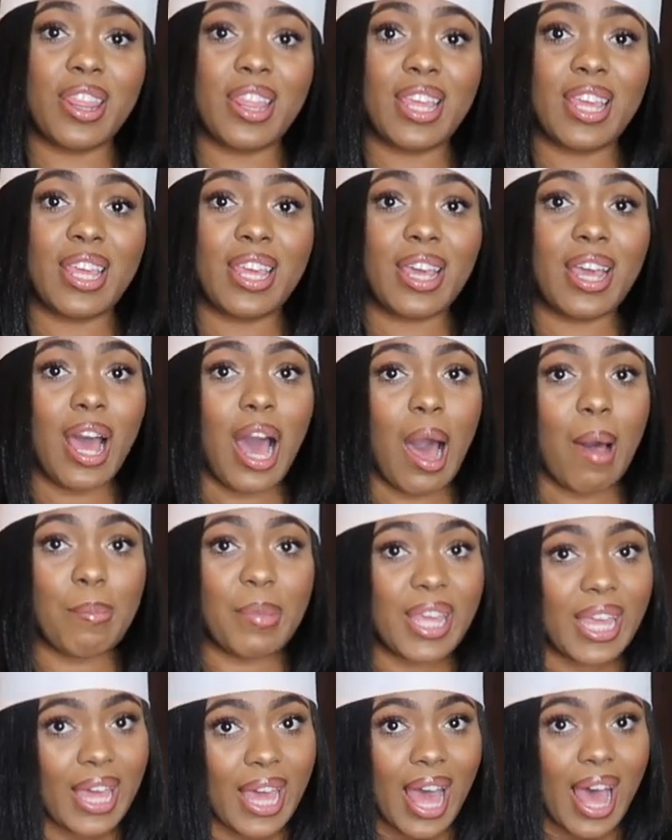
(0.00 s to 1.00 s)
the
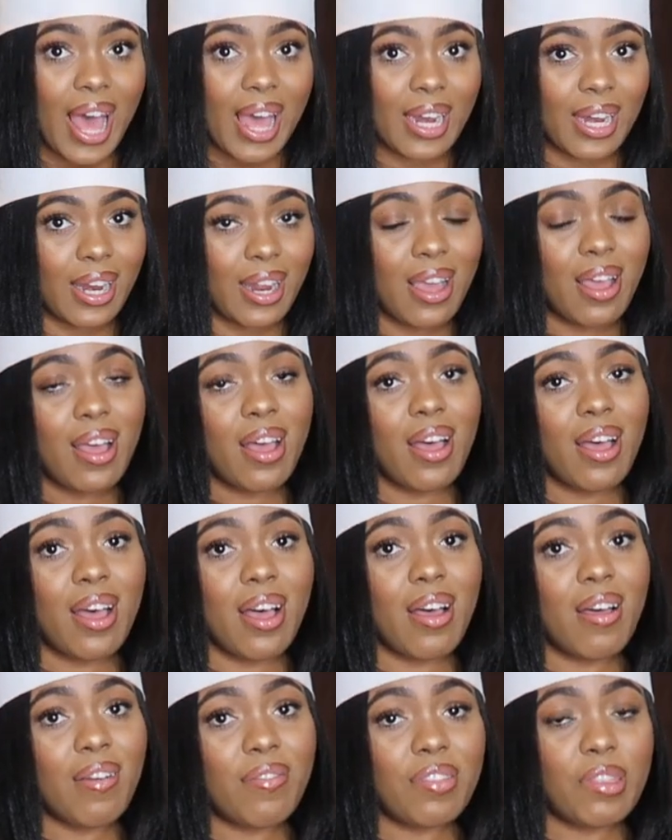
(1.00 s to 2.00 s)
copycat
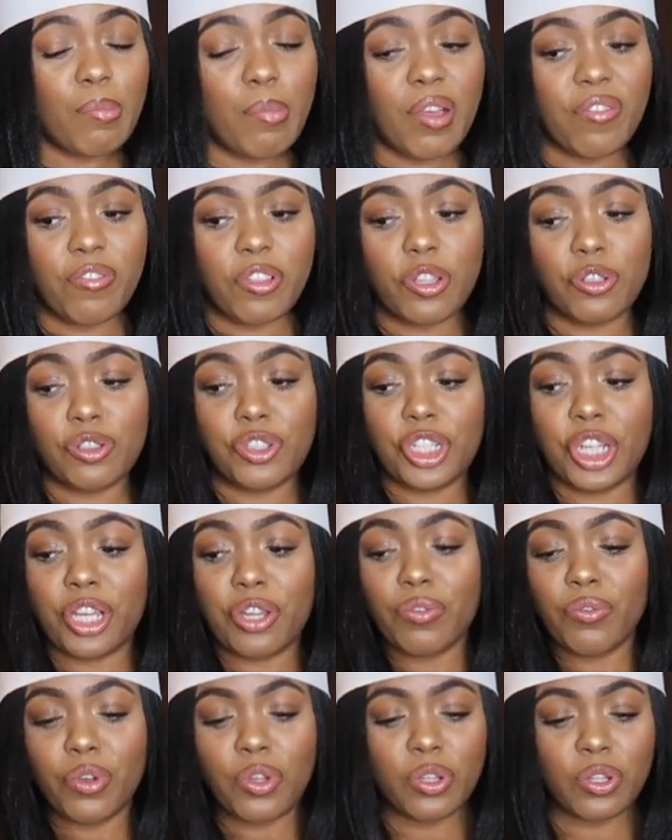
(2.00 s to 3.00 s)
of the buffalo
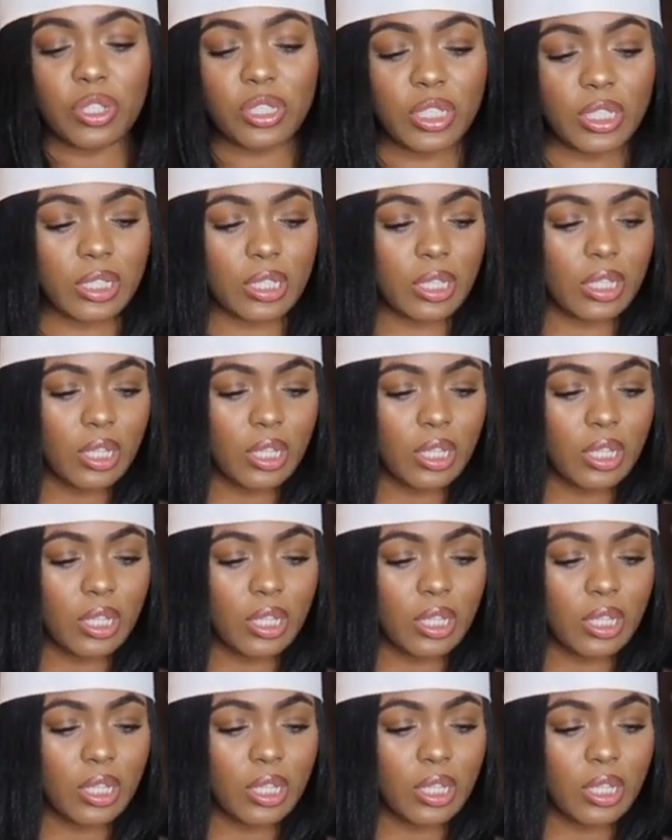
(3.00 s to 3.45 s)
chicken rolls.